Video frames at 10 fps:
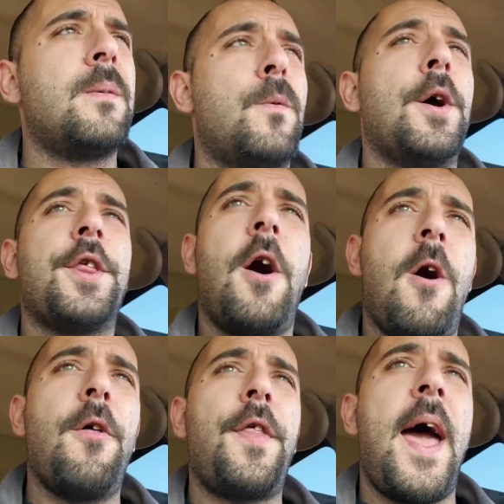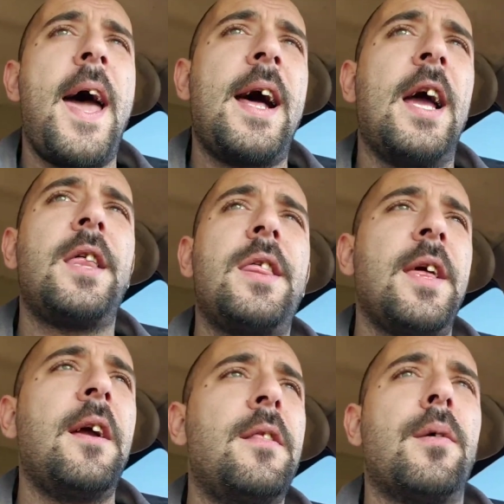with all that, I
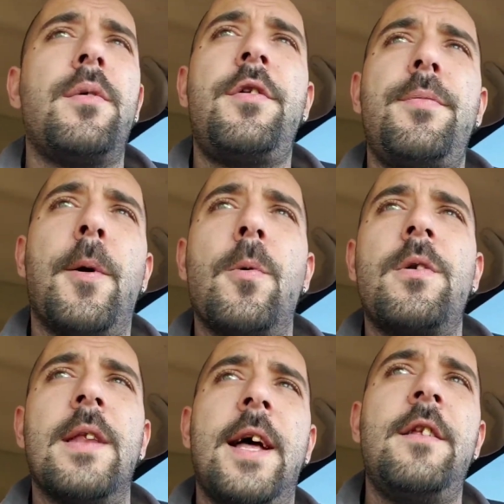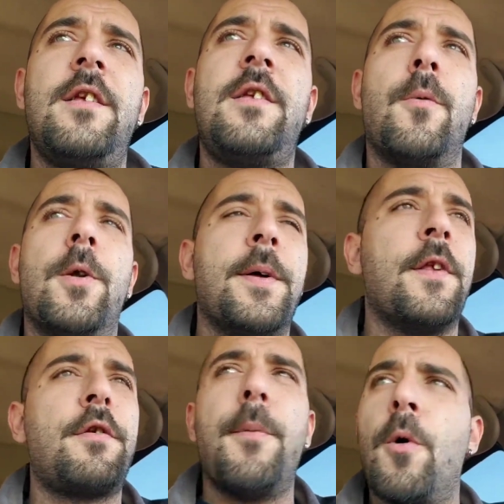think those smoked lenses, it would have been the
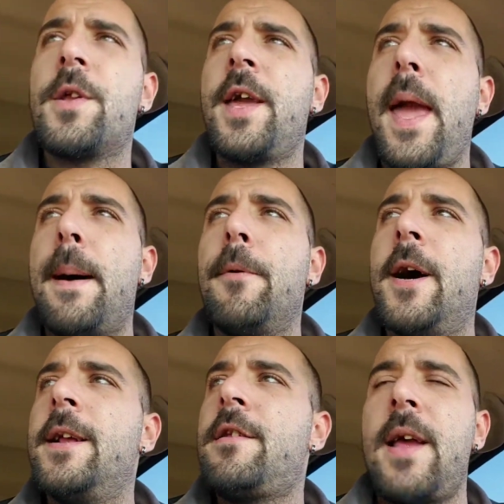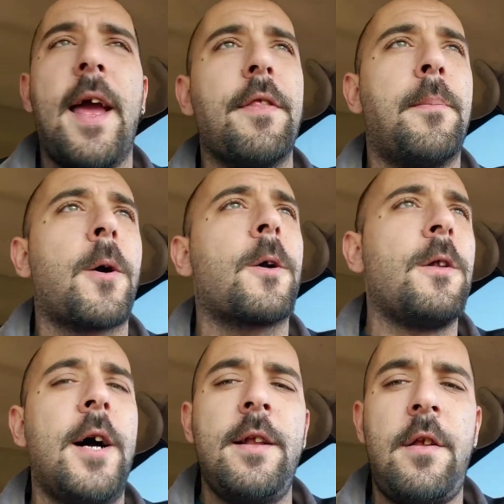smoked cab lights and the marker
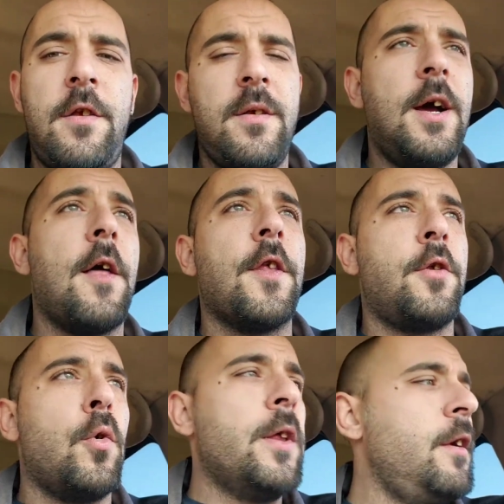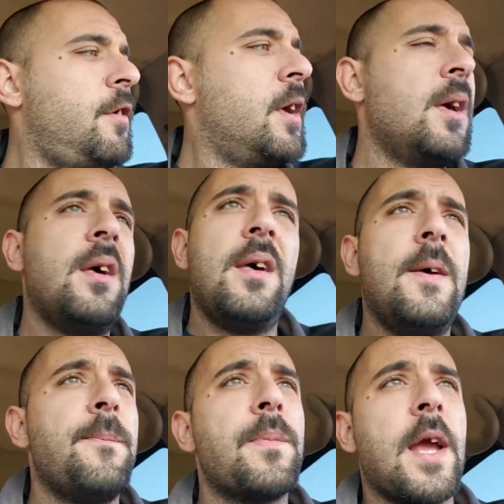lights on the dualies,
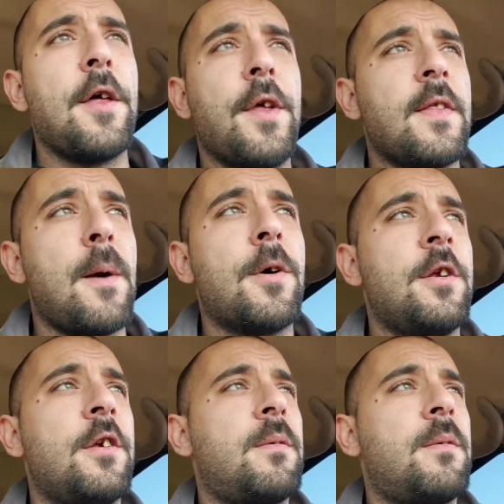I think they would have